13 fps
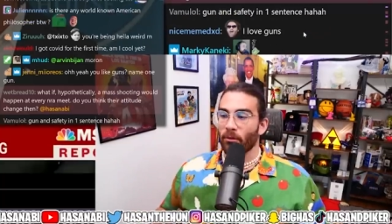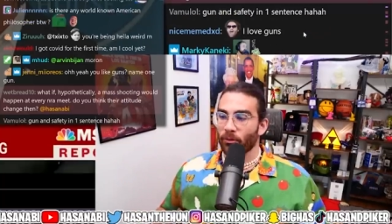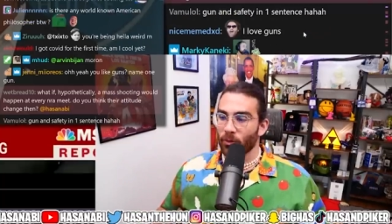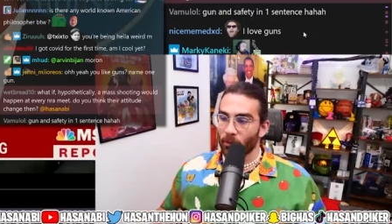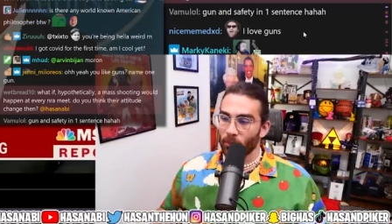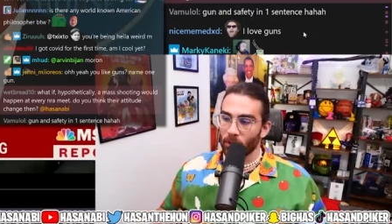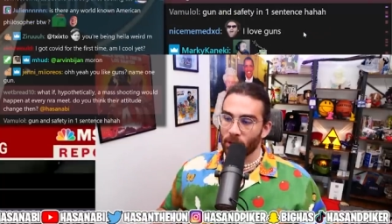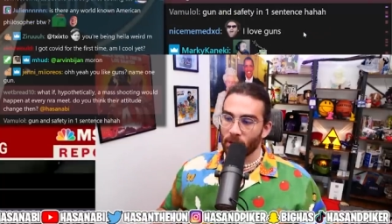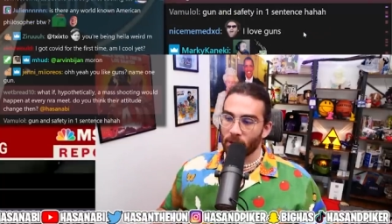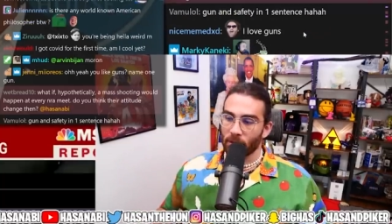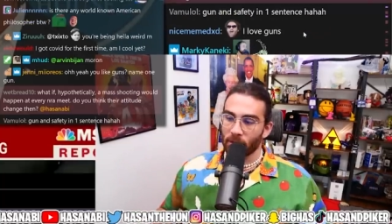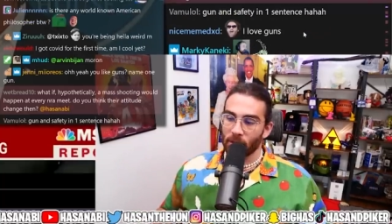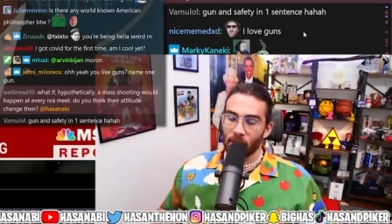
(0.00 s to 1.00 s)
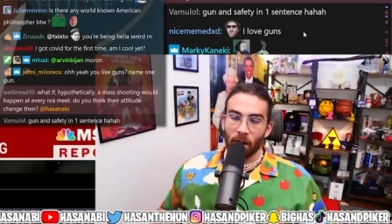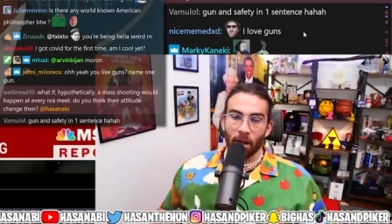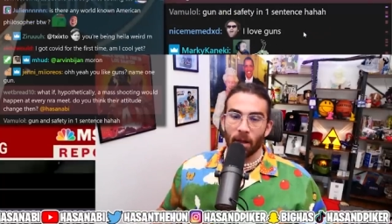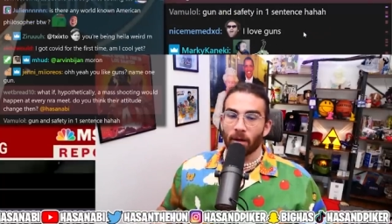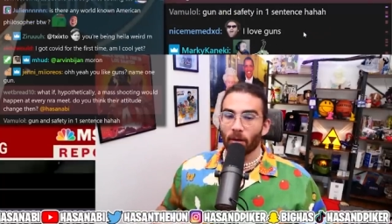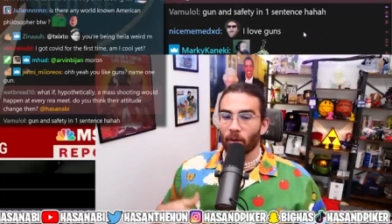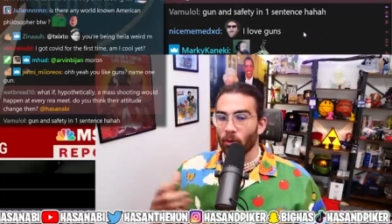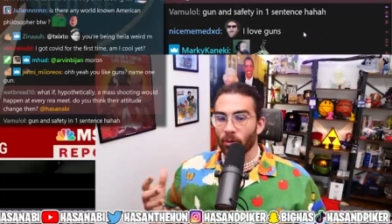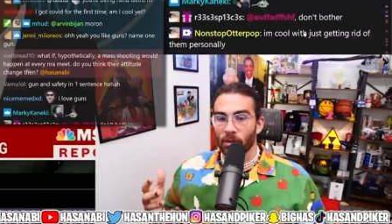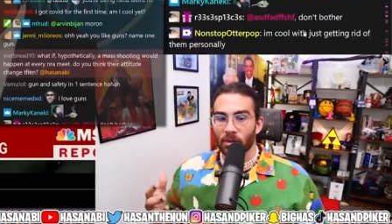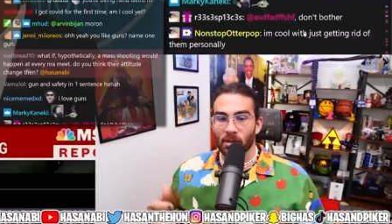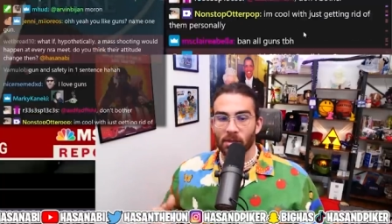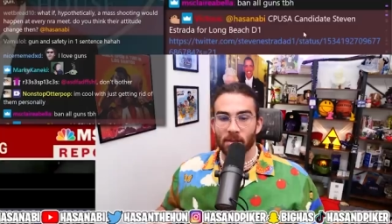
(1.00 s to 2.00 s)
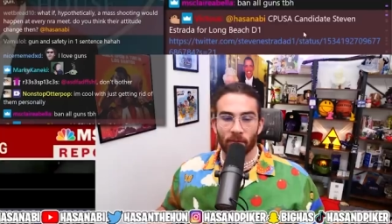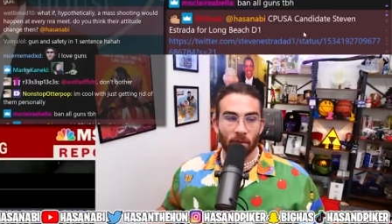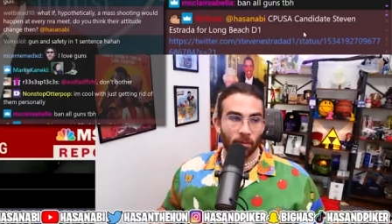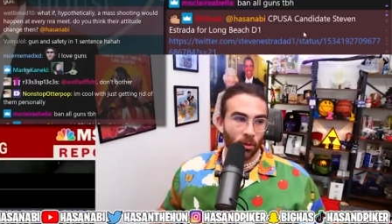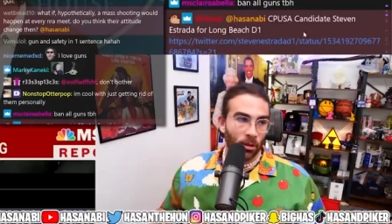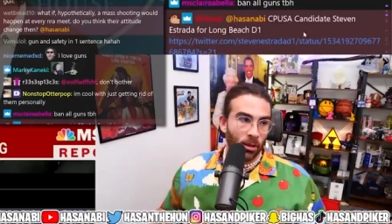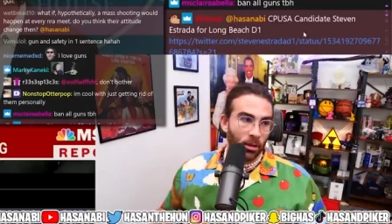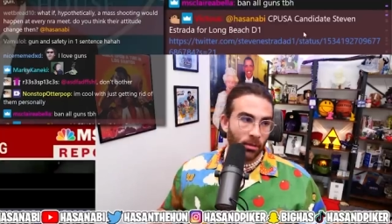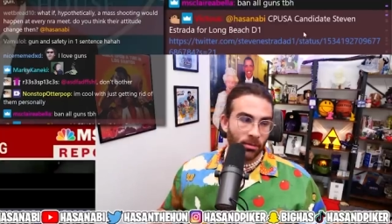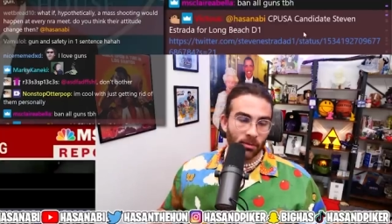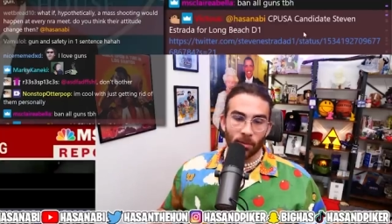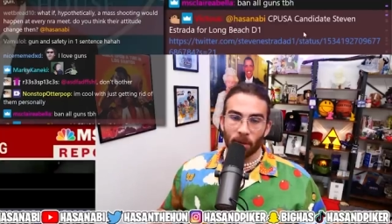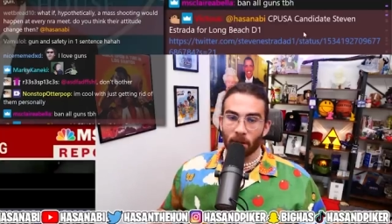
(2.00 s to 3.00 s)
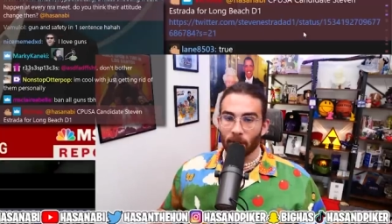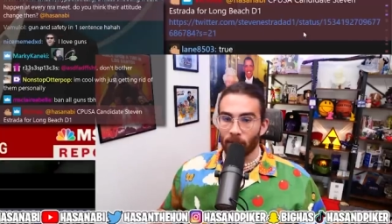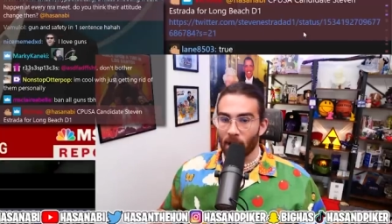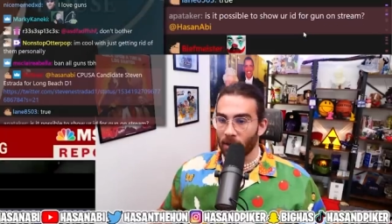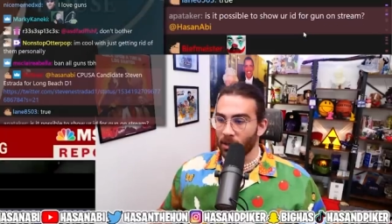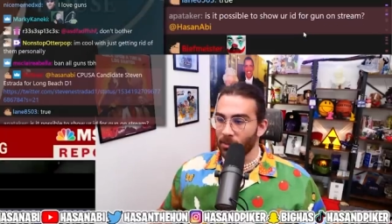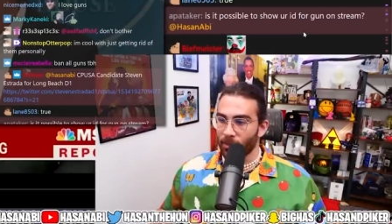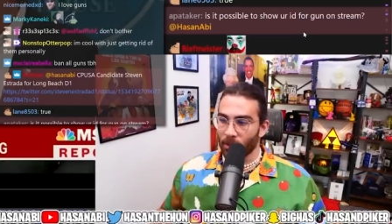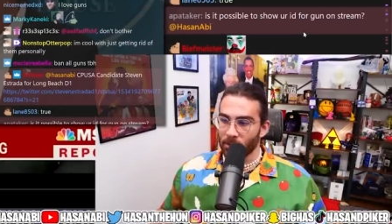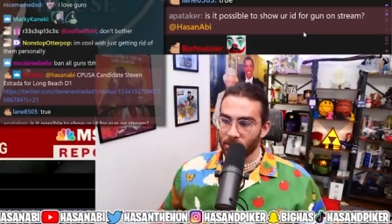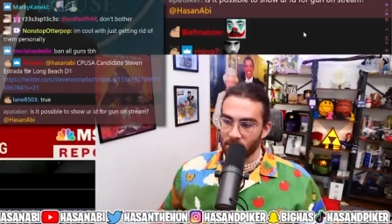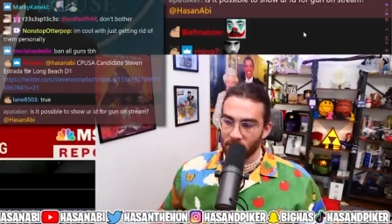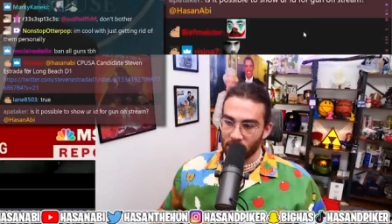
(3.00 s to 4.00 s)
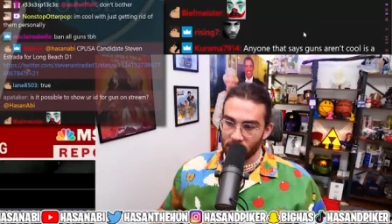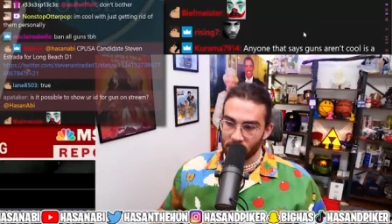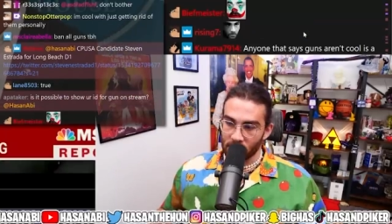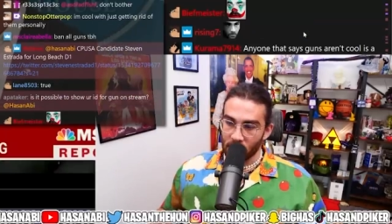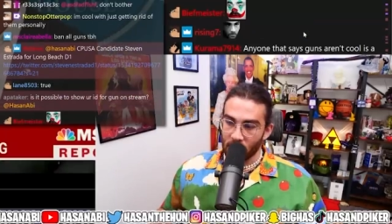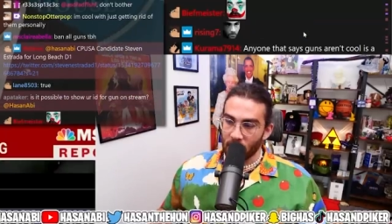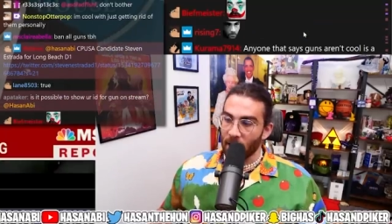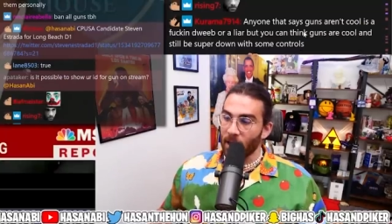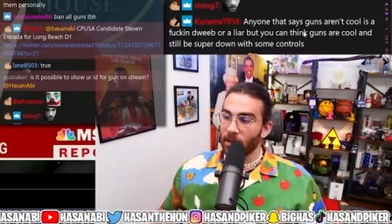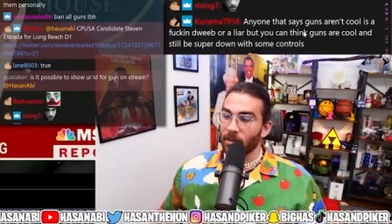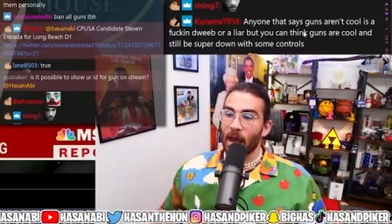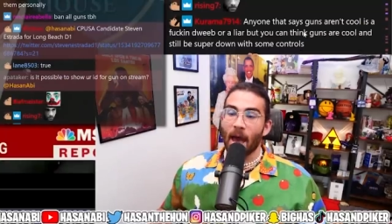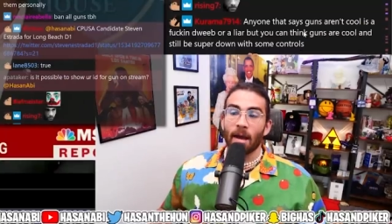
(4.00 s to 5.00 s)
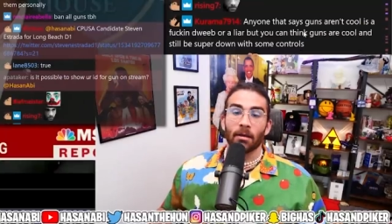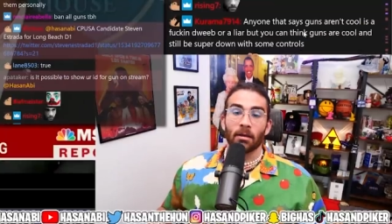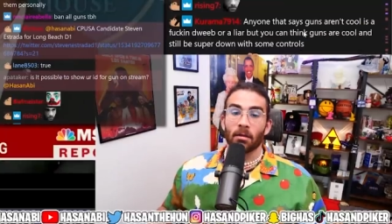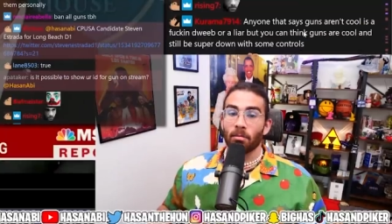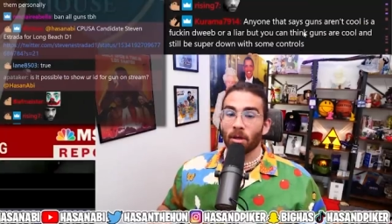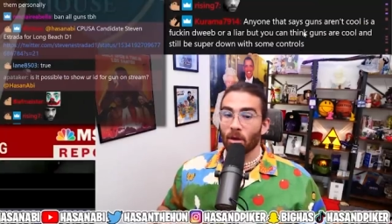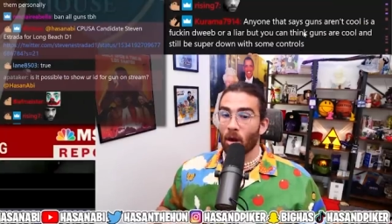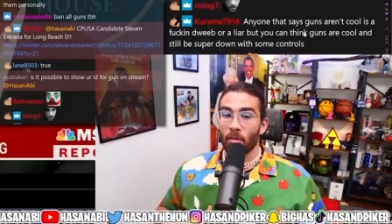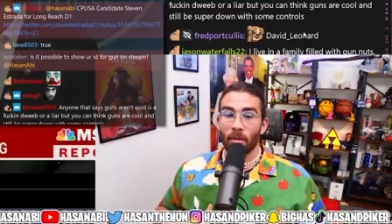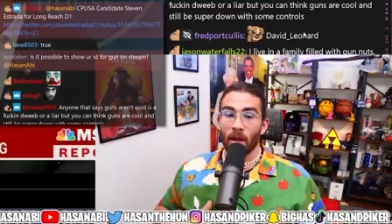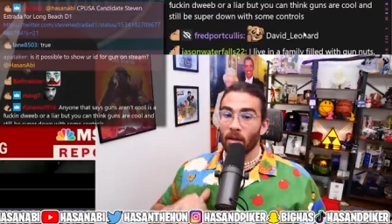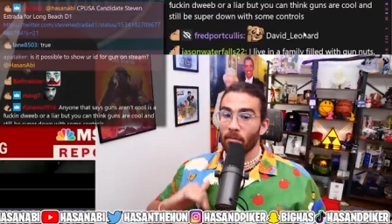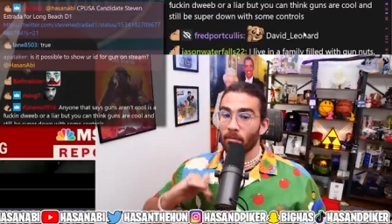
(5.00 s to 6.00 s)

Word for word: from one another and our only sense of community comes from our commodity purchases and that can become a